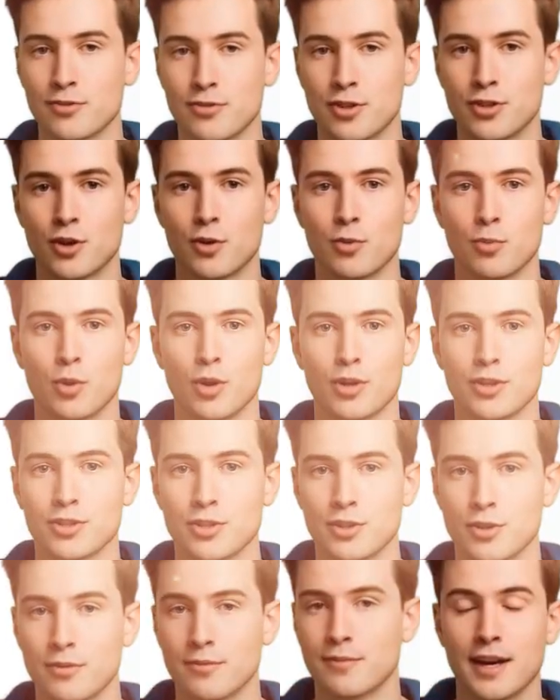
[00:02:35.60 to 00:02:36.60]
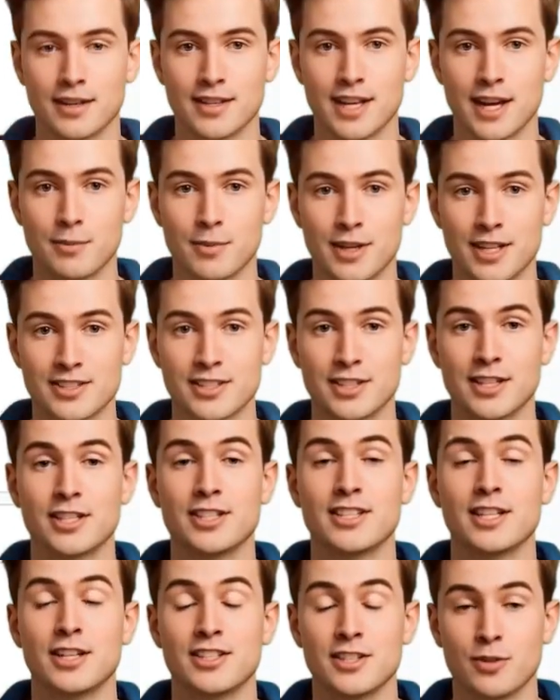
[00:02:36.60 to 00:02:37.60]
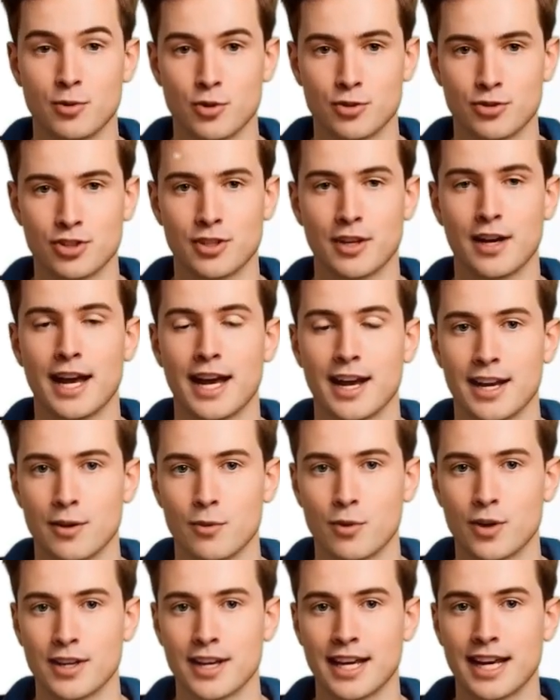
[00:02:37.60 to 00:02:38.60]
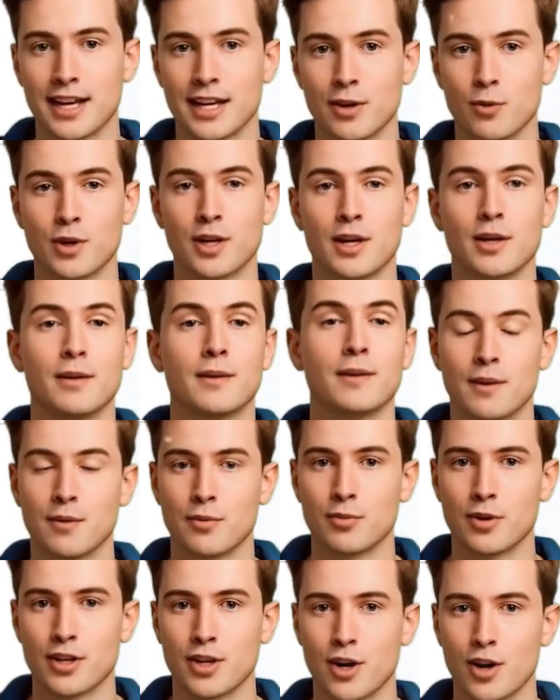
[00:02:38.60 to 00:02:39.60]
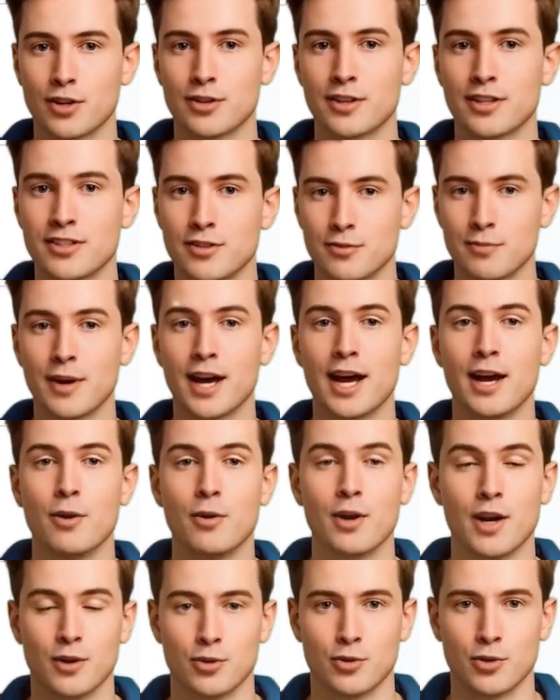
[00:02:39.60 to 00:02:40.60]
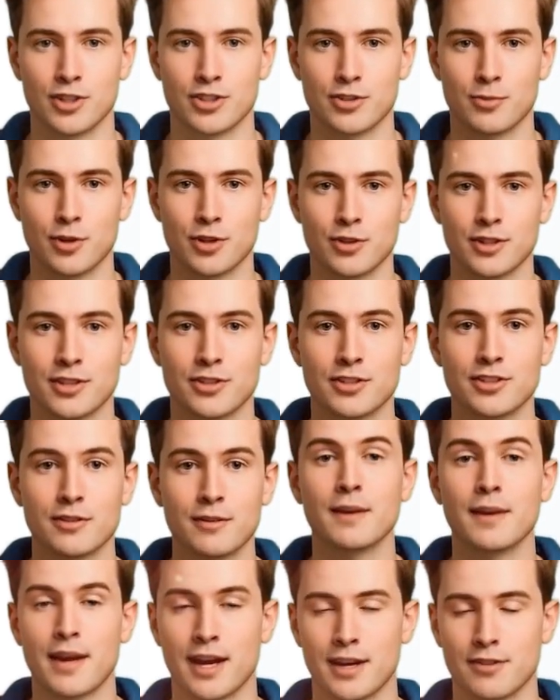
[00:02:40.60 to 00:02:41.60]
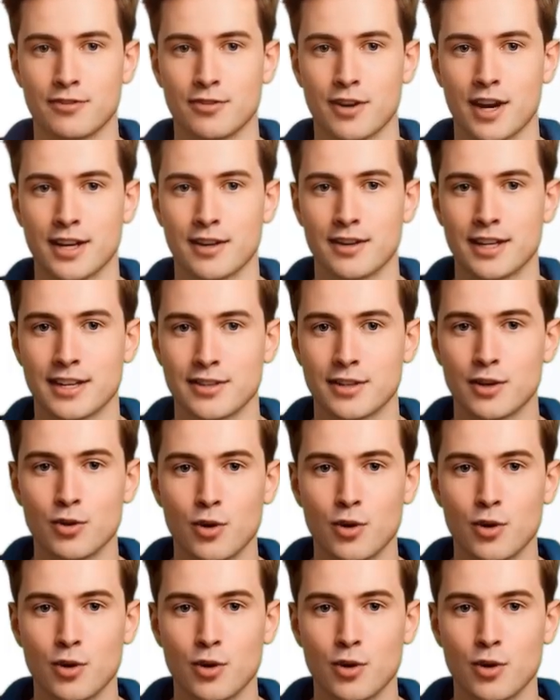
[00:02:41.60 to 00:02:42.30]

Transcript: if you don't want to. That makes it accessible to anyone, anywhere, regardless of background or experience. And finally, the